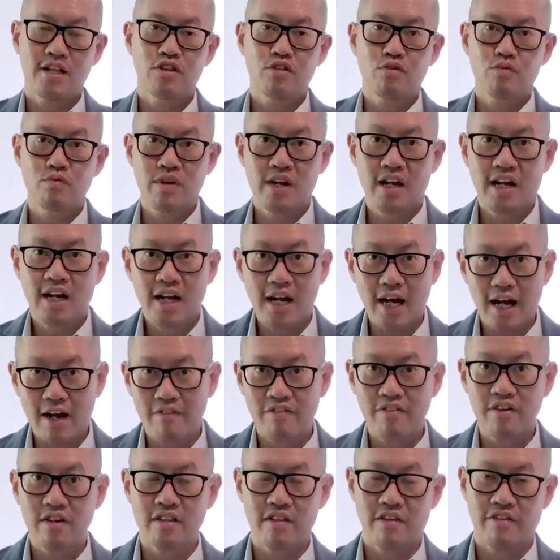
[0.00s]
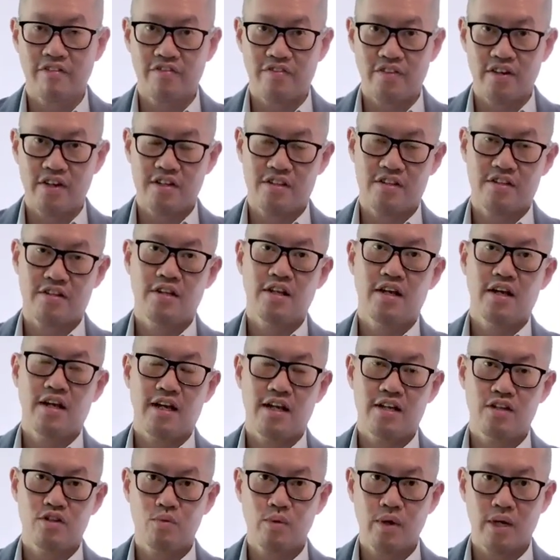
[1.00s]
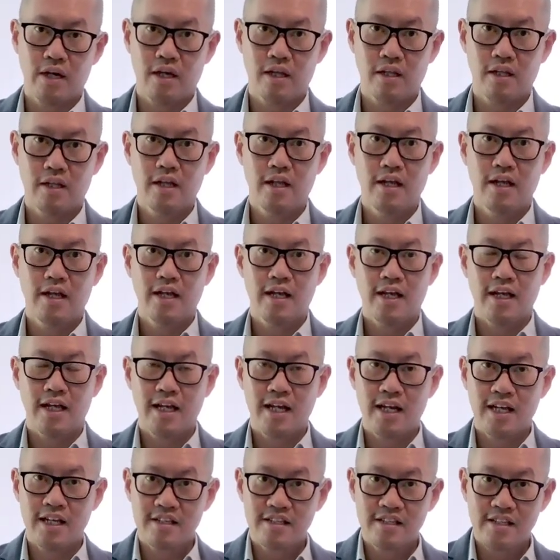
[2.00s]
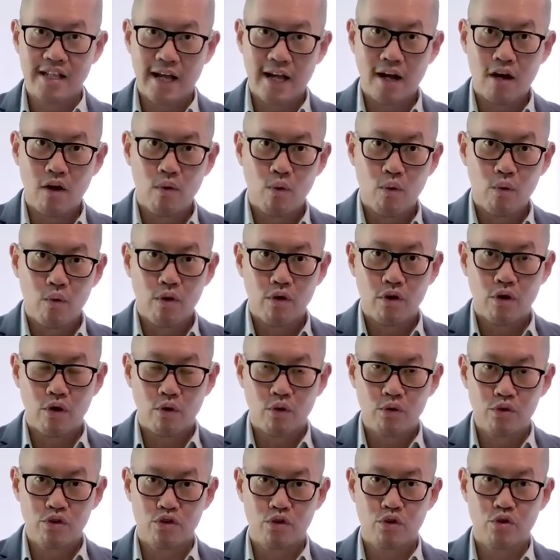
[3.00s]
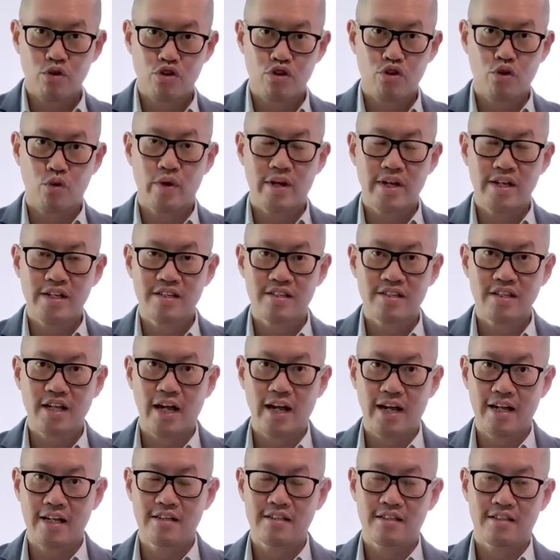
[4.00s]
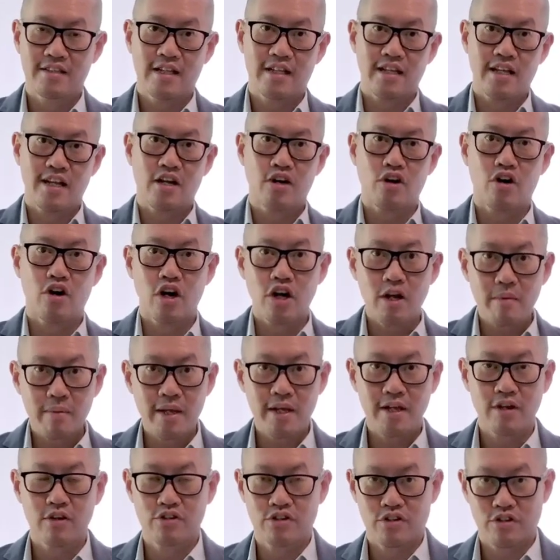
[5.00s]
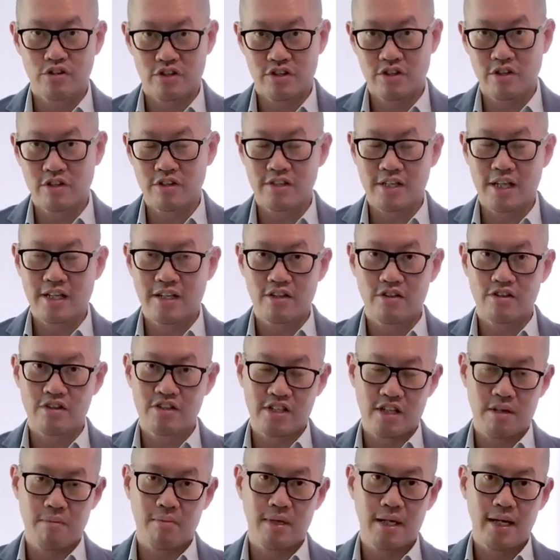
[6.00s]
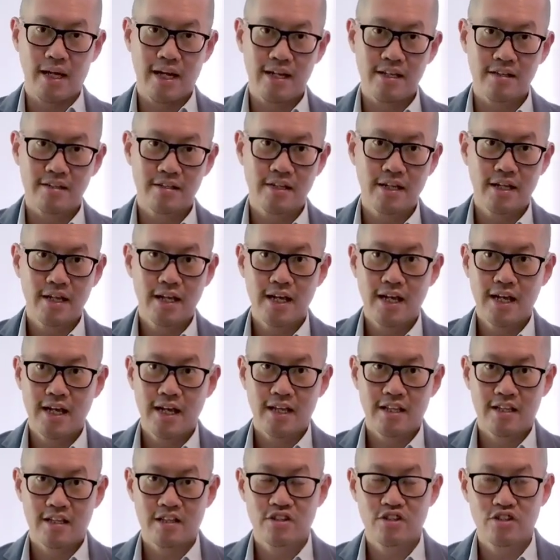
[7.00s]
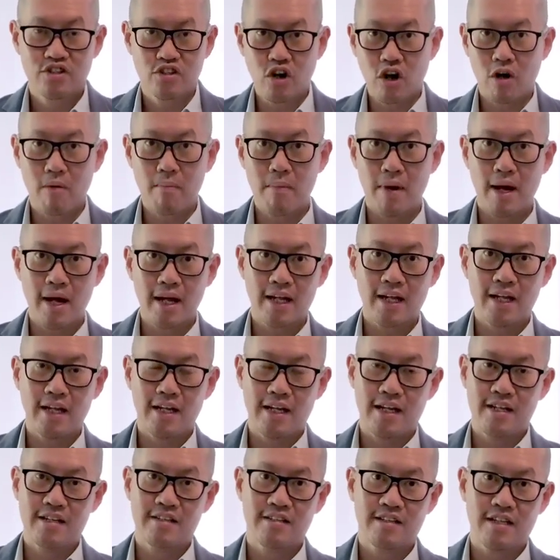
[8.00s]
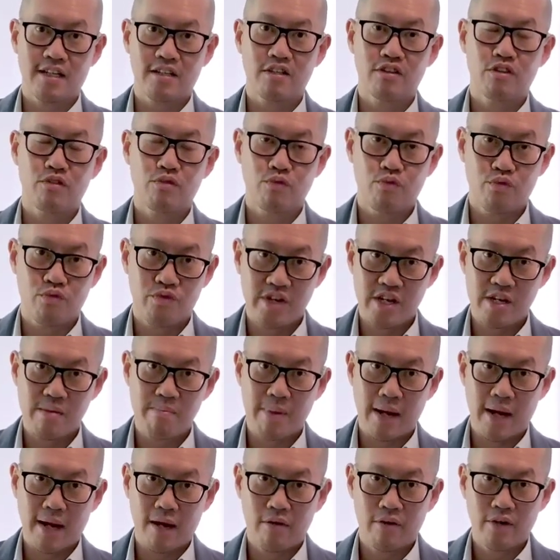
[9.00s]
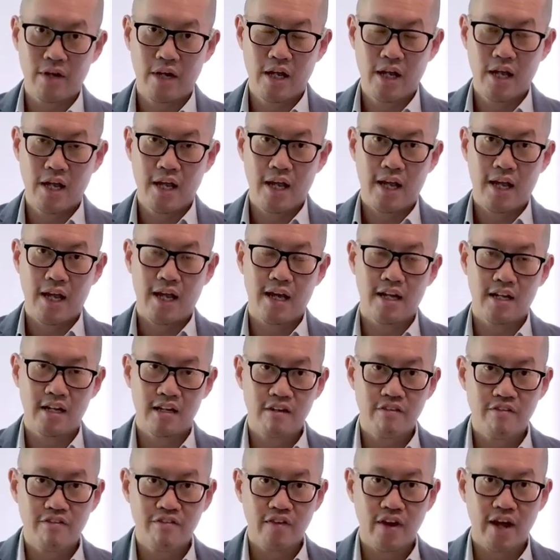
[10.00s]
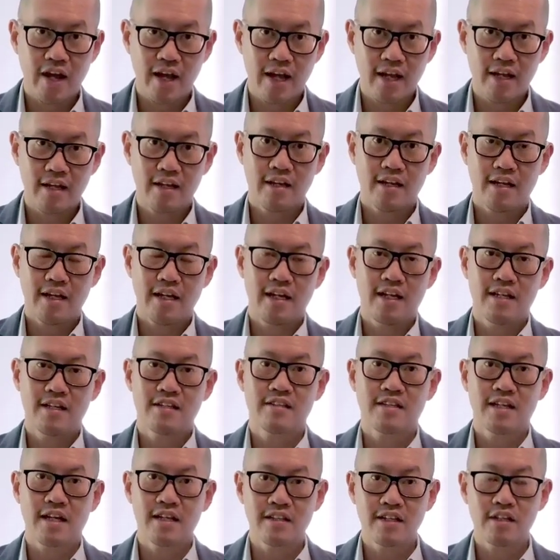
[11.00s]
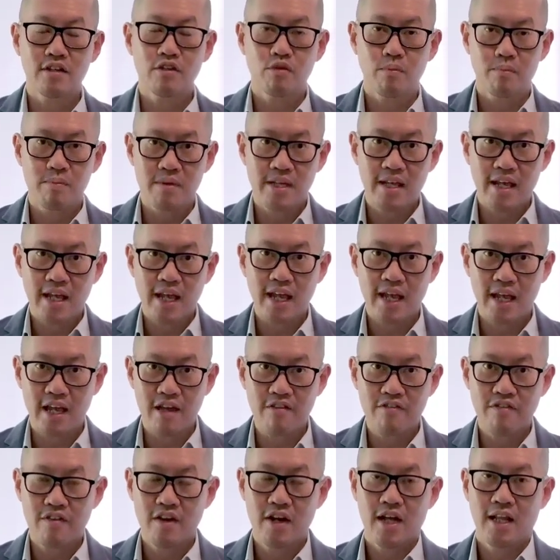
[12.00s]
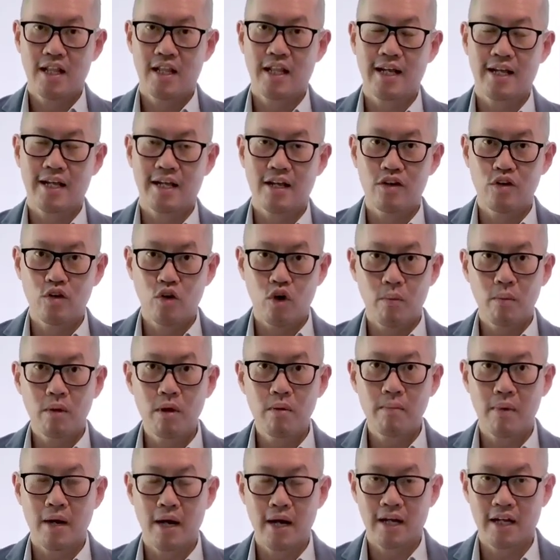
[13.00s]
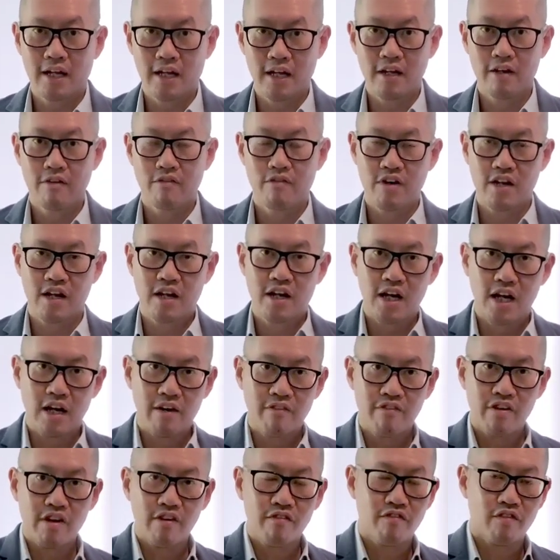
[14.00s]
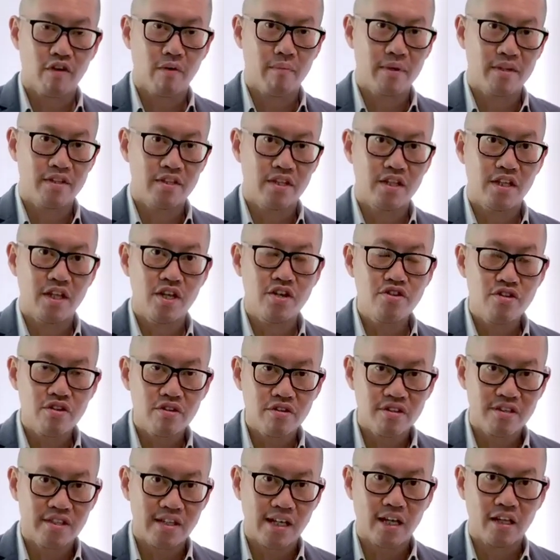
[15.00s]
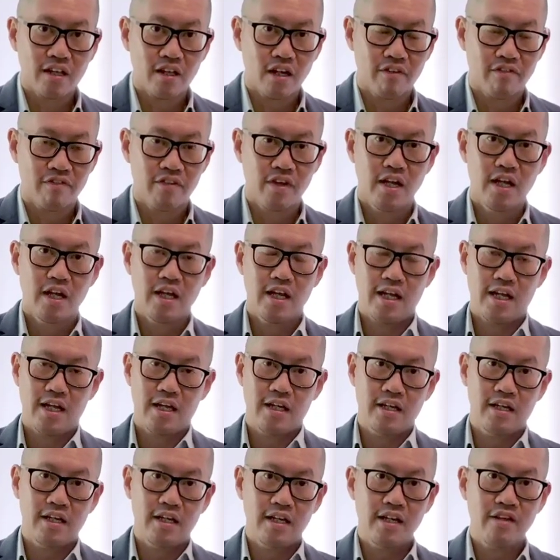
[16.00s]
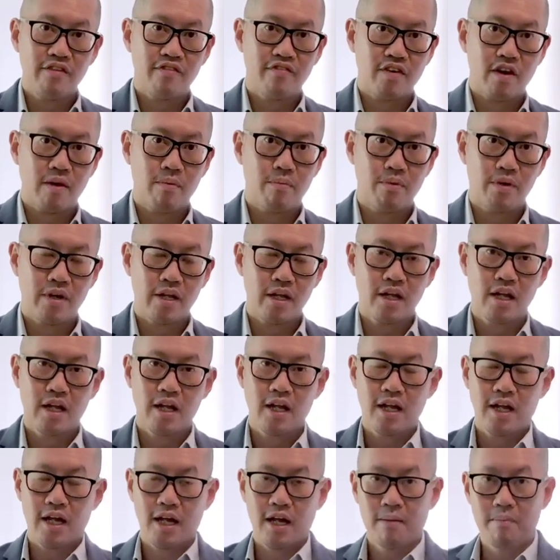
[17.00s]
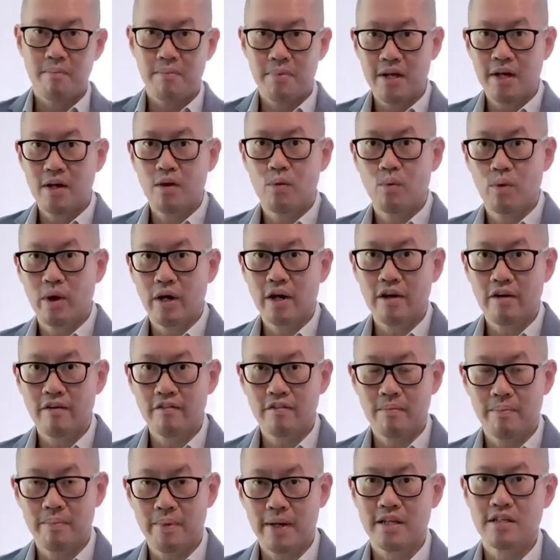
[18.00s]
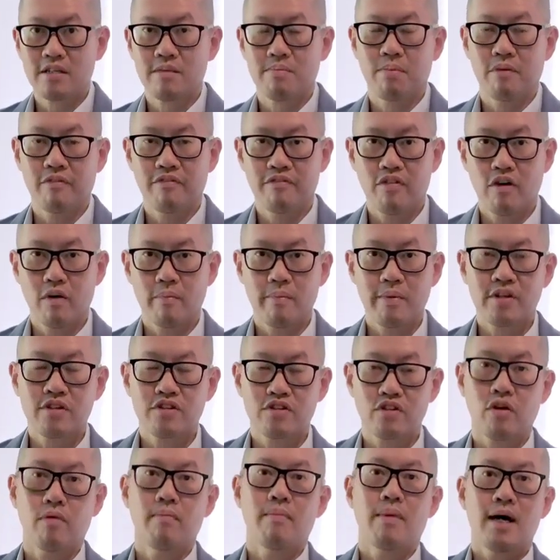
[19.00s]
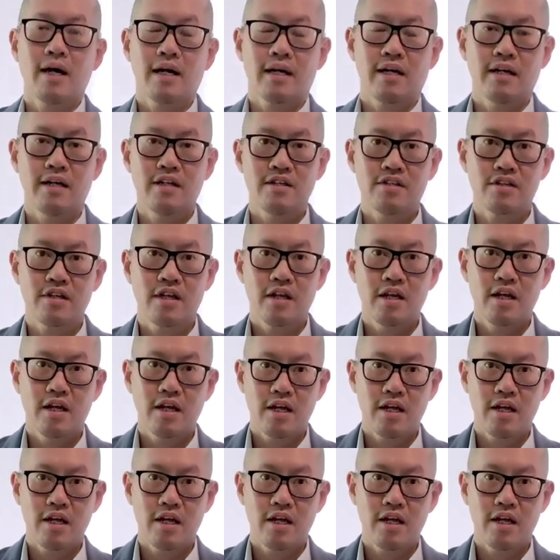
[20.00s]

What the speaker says: and to recover the first as well, it is now also showing signs that the economy is also starting to stabilize, the stock market is starting to rebound, and in fact, it is starting to behave like a normal market, recovering from its initial sell-off in early February and being one of the best performing stock markets